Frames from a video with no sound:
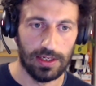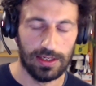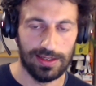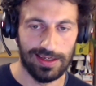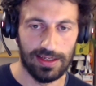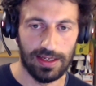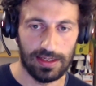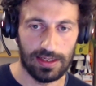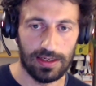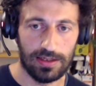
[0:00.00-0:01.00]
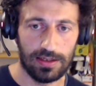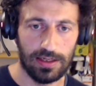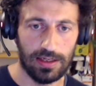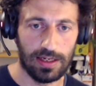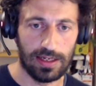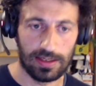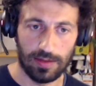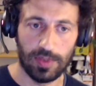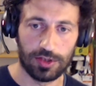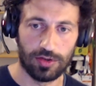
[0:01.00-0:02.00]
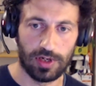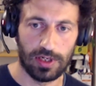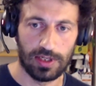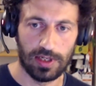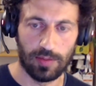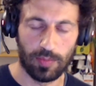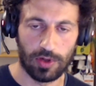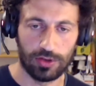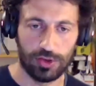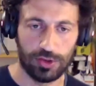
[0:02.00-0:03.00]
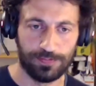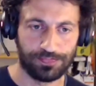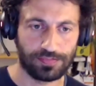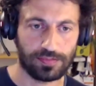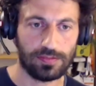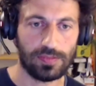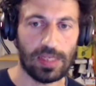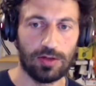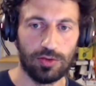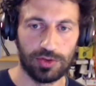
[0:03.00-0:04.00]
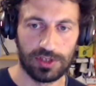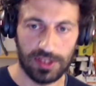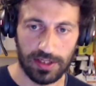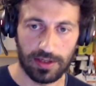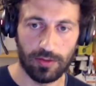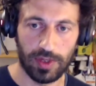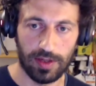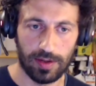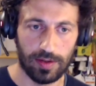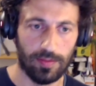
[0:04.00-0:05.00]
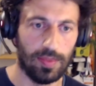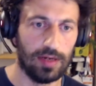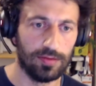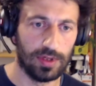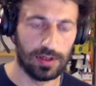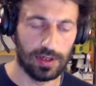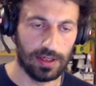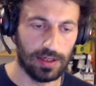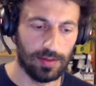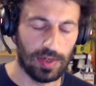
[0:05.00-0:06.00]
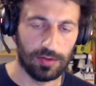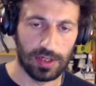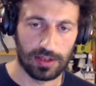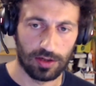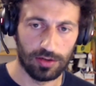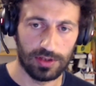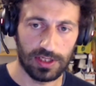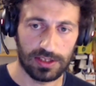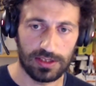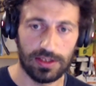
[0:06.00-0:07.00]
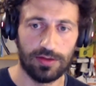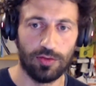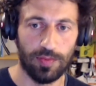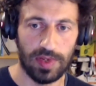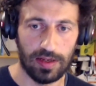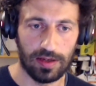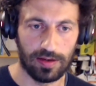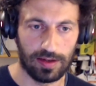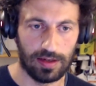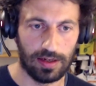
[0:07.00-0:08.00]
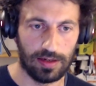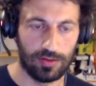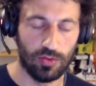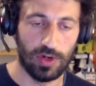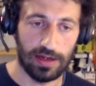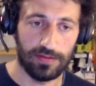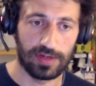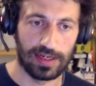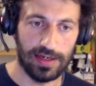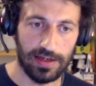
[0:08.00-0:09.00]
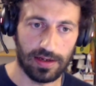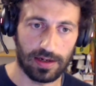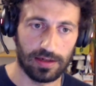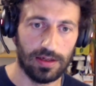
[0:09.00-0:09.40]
the data in a data mesh-oriented approach, to stick with the bounded context, to have clear